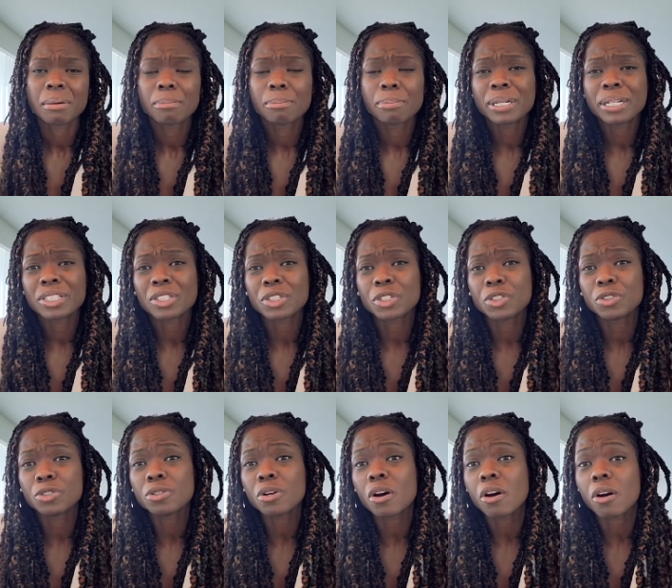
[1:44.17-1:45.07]
but
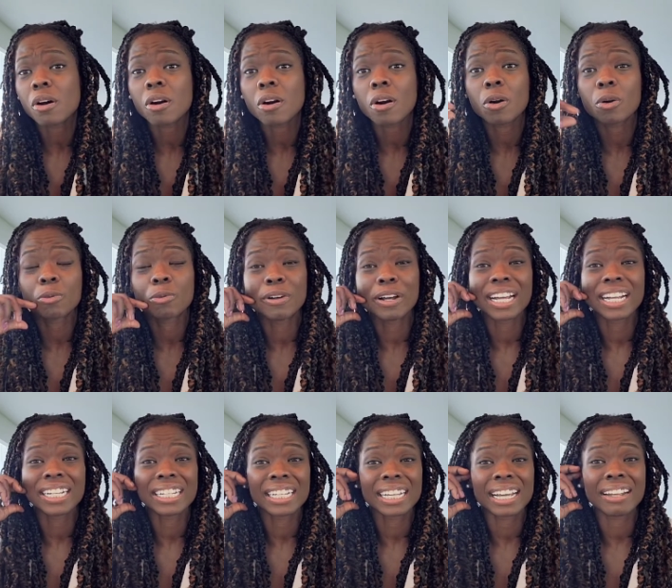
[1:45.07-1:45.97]
you are
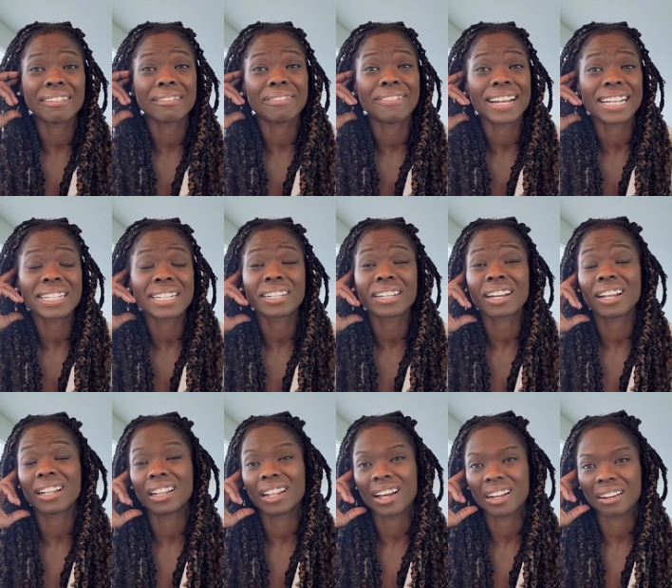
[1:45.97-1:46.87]
already investing a
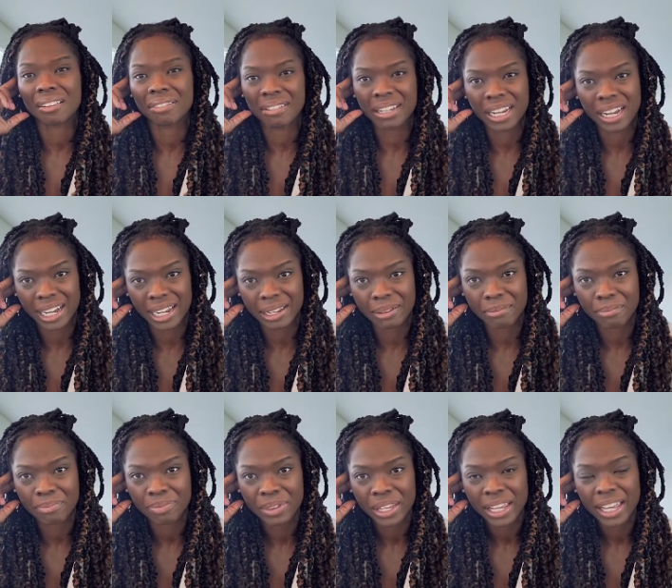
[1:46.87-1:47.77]
lot of time
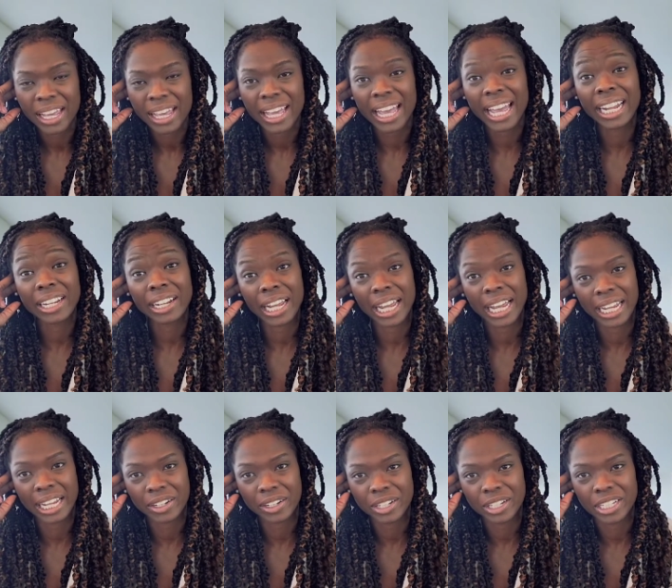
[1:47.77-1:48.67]
and
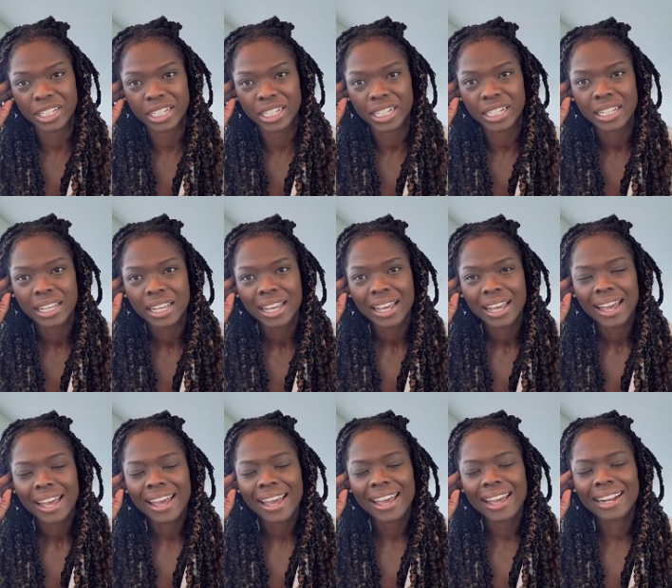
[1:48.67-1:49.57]
energy,
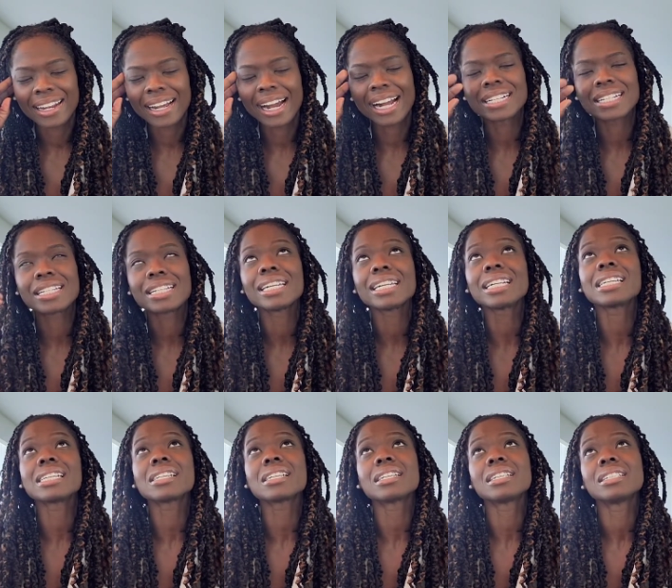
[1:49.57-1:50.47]
and I
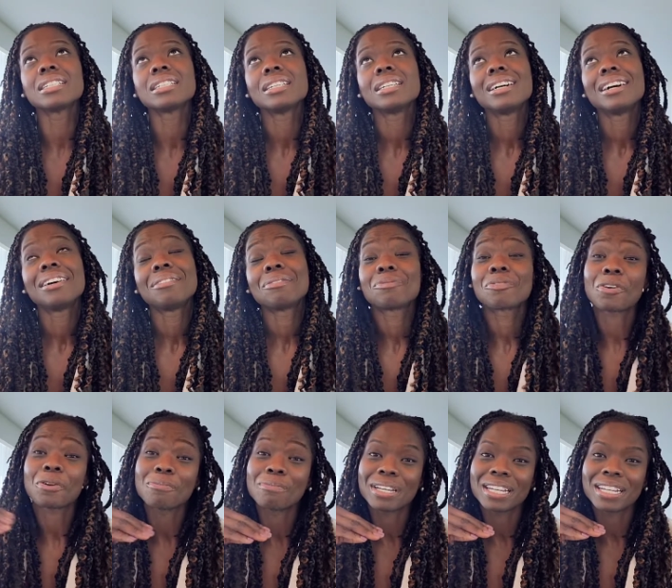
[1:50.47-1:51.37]
think
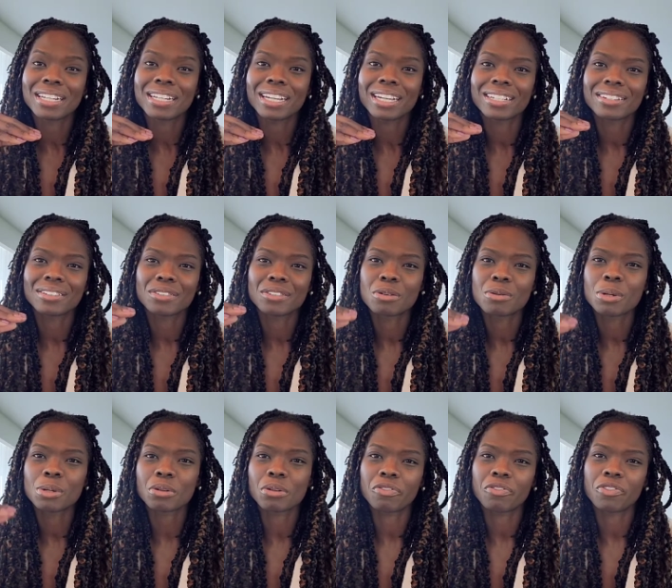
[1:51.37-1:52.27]
for me, like
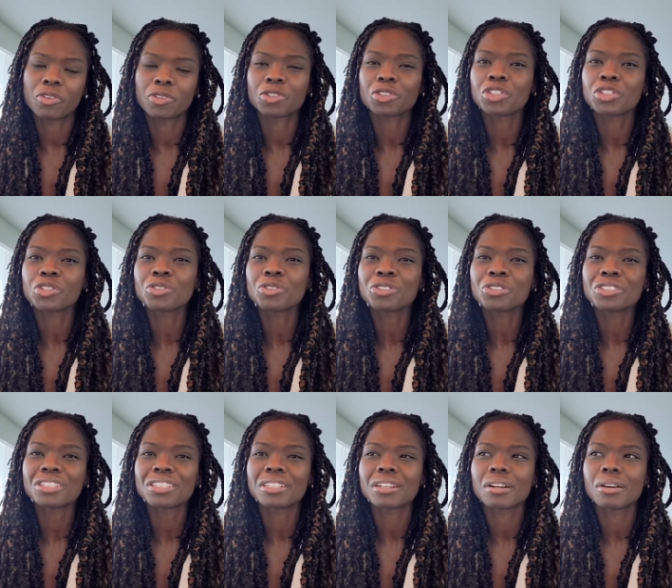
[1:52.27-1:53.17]
doing the photo shoot
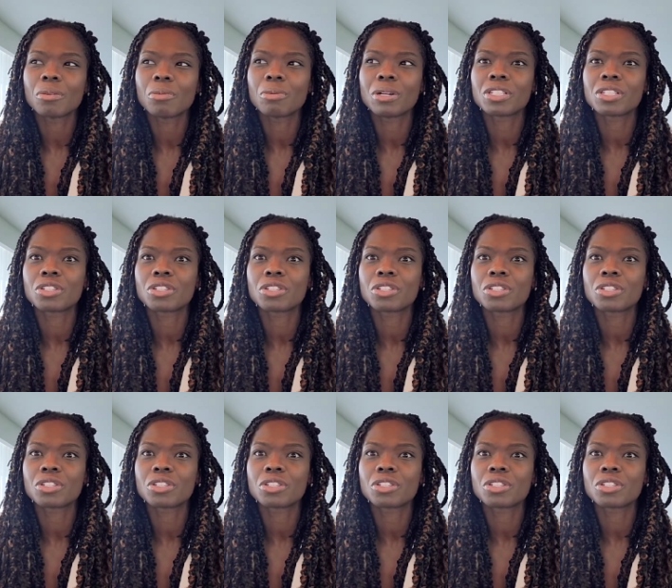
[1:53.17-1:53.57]
was